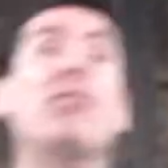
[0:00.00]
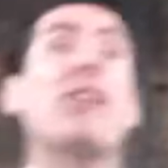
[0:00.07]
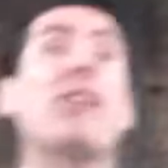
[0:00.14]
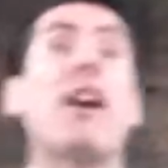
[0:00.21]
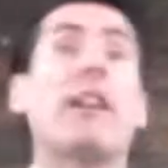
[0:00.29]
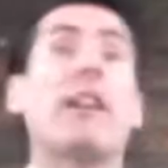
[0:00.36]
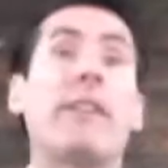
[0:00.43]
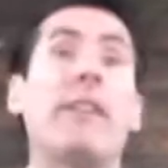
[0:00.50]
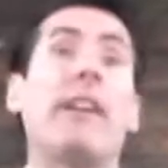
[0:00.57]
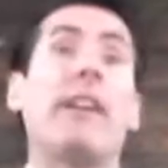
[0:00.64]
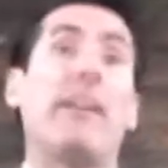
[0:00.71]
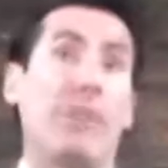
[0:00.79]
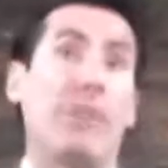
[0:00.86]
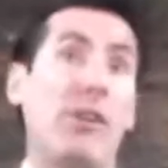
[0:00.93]
talk,
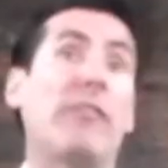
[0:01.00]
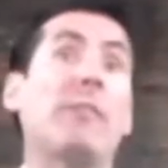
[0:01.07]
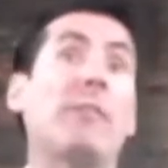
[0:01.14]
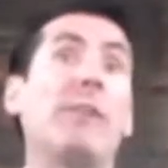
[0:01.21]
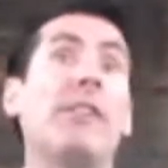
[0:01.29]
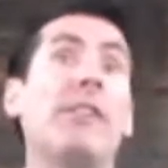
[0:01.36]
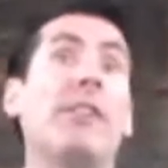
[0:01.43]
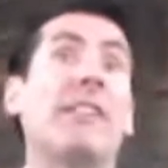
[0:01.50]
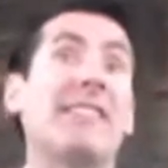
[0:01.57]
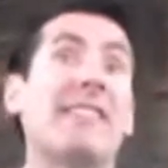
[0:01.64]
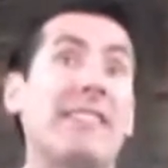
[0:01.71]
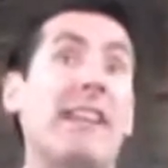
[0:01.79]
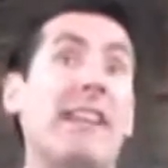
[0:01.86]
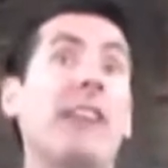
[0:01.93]
if you have to be there, a
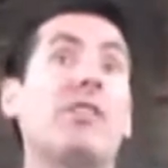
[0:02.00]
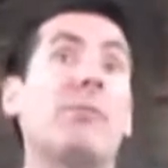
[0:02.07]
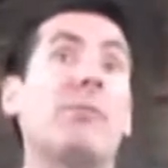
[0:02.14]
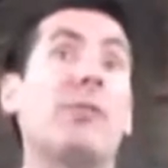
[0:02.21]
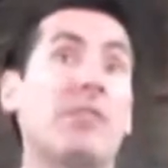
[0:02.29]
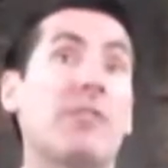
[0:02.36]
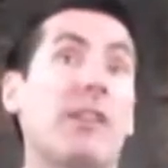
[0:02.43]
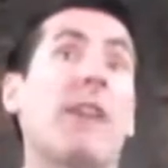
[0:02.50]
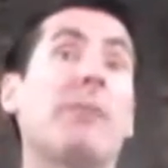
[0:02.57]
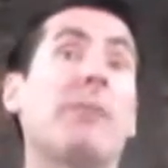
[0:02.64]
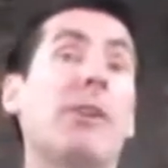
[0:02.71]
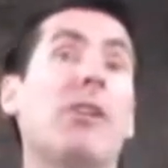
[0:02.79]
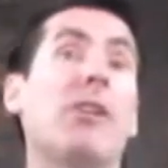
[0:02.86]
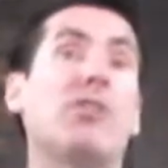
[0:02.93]
listing agent must
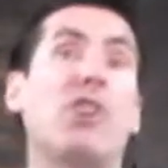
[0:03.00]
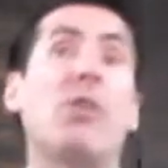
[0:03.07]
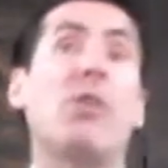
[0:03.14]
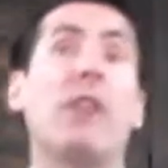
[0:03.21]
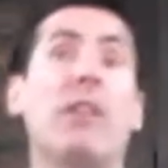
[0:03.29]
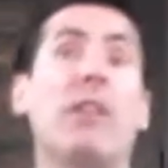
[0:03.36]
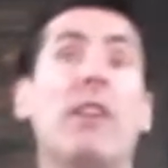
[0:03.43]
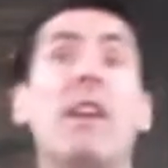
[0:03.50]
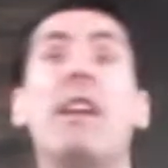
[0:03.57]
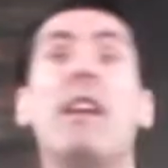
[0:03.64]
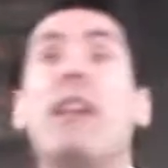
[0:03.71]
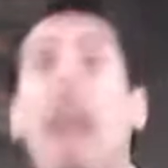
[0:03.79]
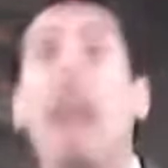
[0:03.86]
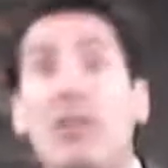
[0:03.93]
accompany all showings,
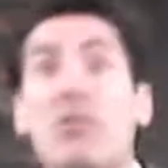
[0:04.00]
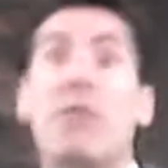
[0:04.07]
and you